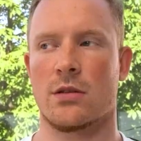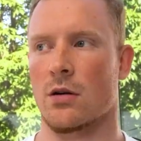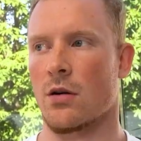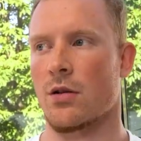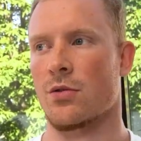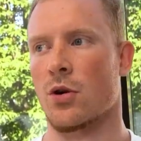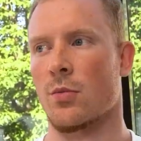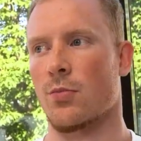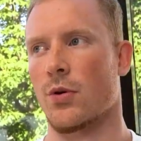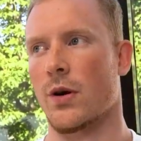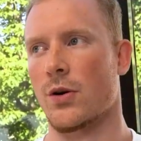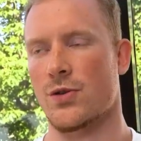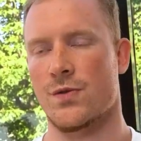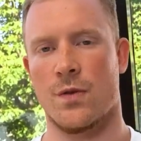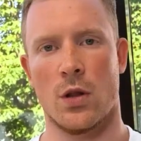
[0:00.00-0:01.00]
Are other
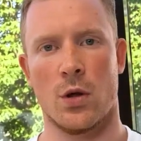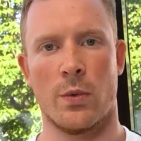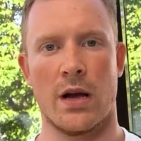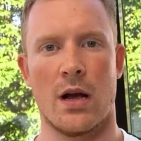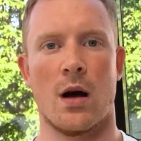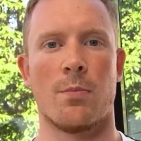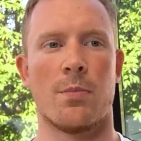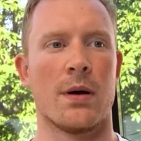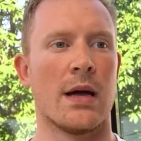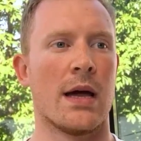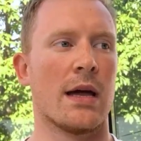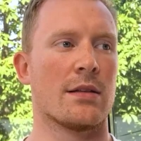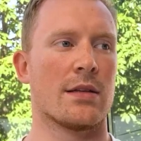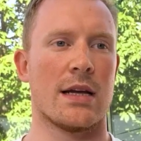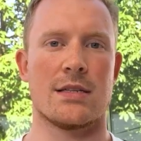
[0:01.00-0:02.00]
operators following up?
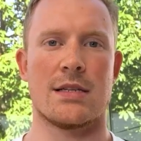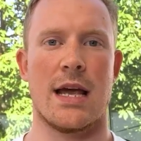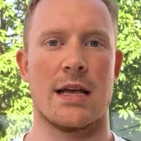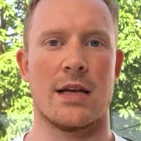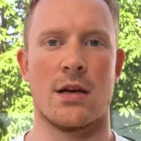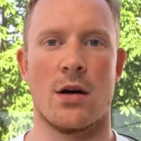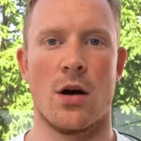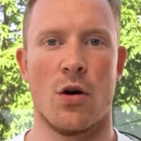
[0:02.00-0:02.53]
They take,